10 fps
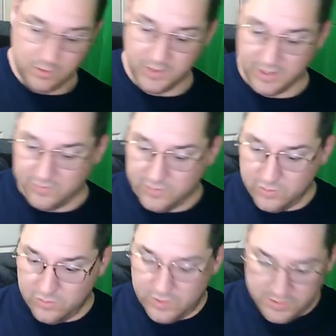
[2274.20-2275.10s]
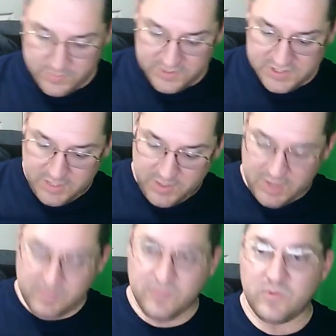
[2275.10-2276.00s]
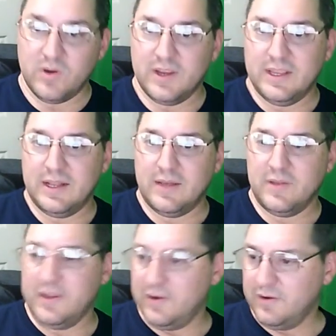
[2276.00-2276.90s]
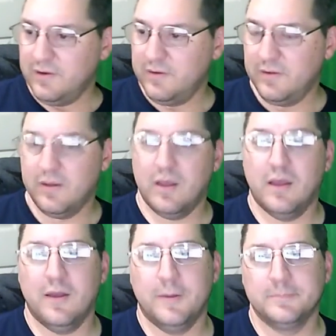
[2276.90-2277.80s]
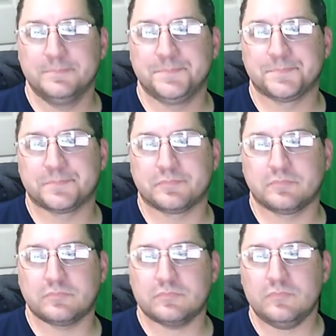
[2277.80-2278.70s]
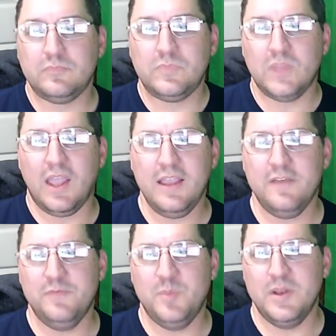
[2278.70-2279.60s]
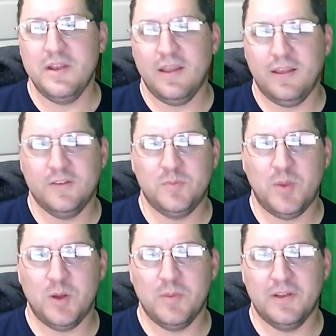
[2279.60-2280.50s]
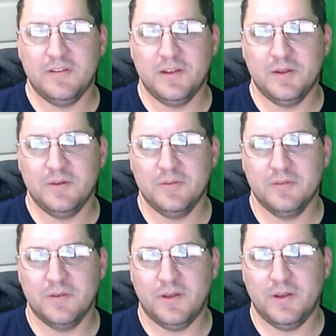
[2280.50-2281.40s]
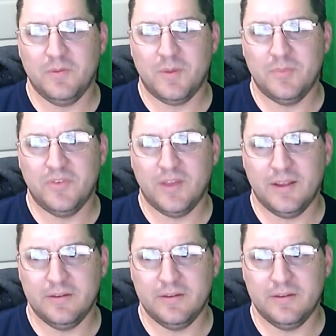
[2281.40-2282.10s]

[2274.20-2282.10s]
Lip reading: so other things coming up before I get out of here. I have been experimenting on a website.